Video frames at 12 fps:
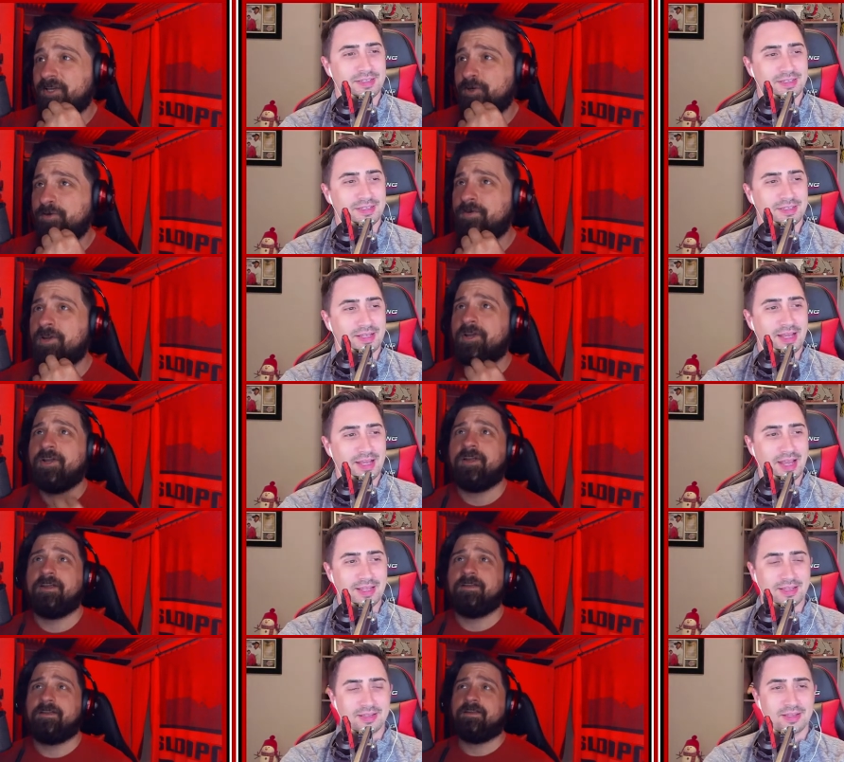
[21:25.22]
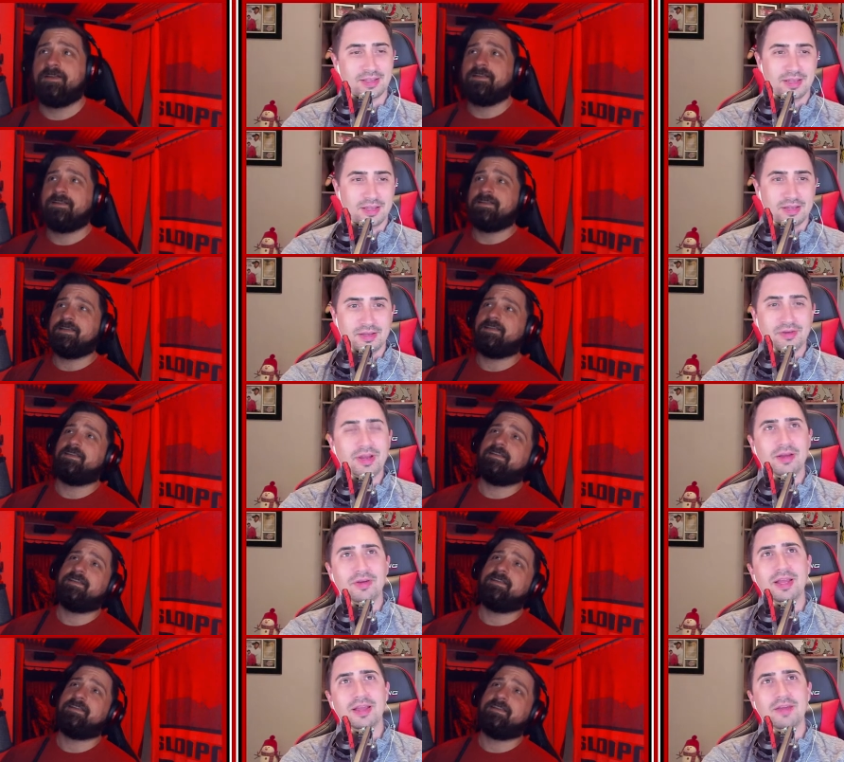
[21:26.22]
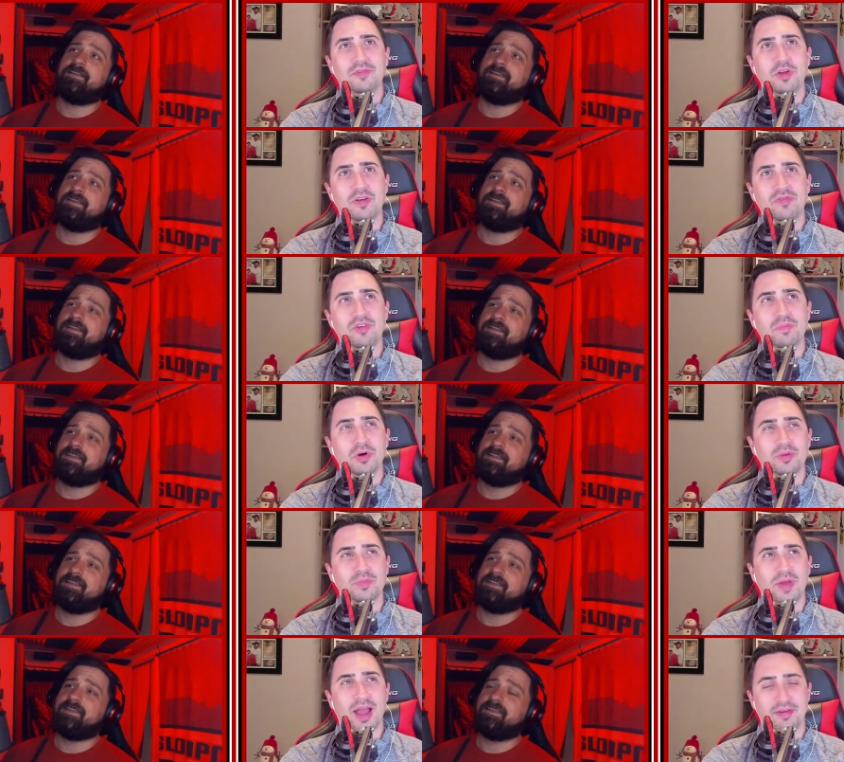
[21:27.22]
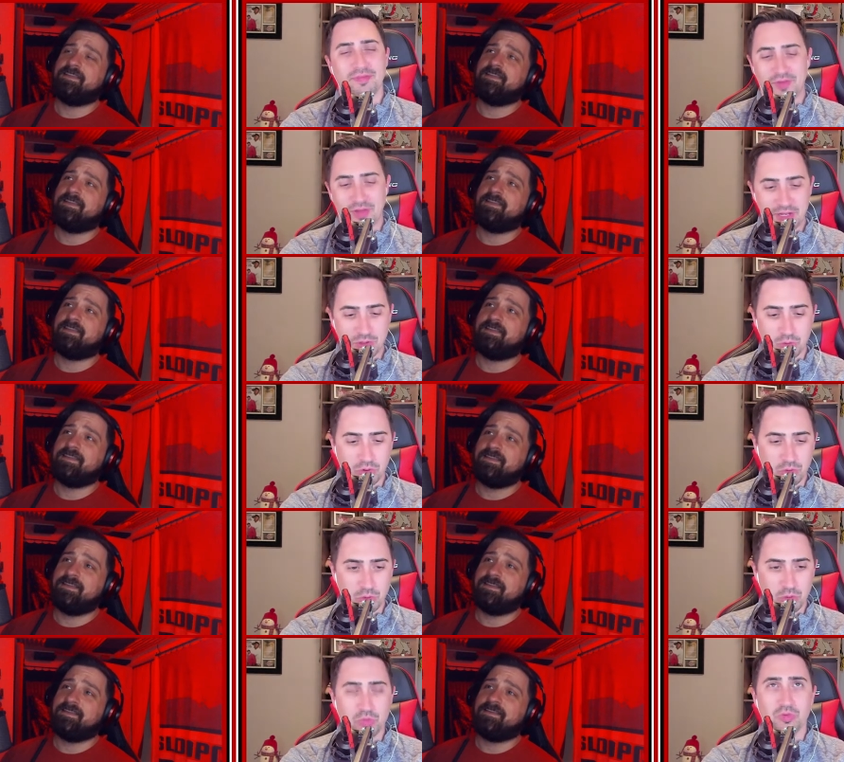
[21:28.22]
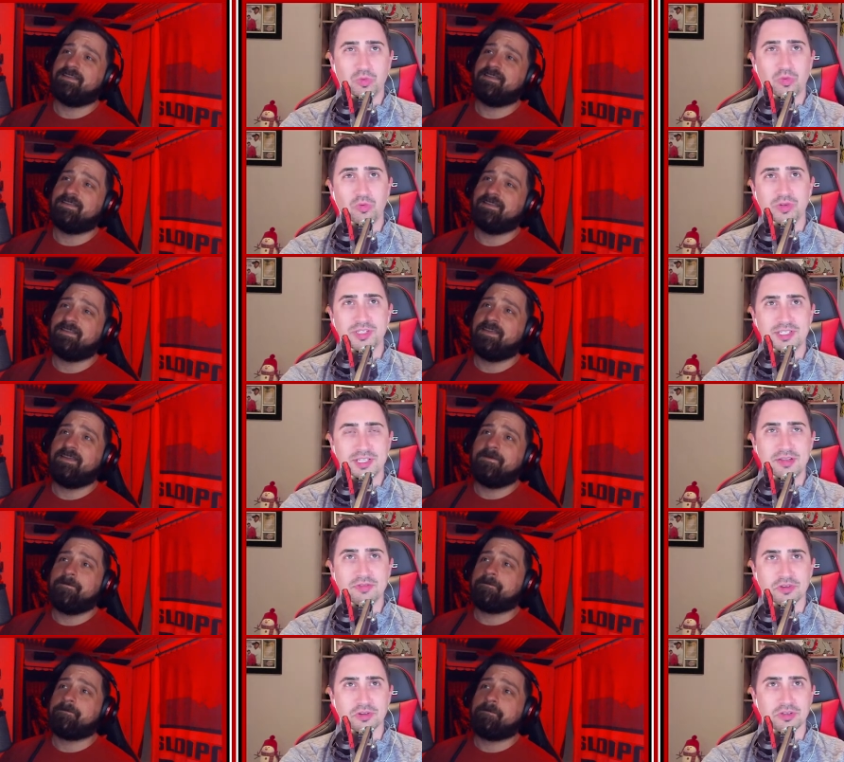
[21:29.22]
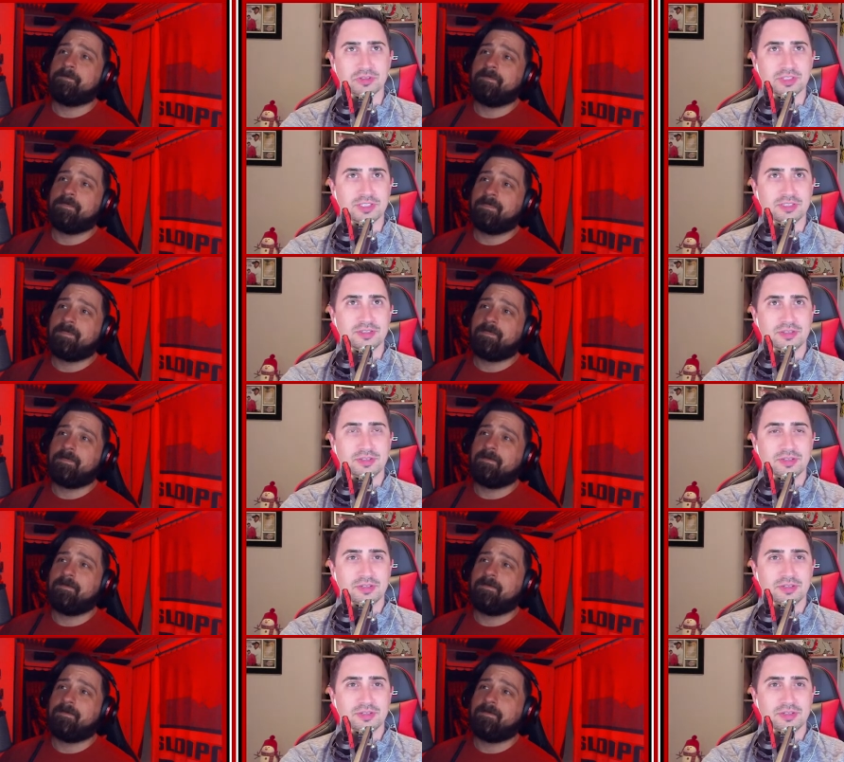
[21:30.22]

Speaker 1: You? I, I okay, okay. If you if you put them have equal receivers,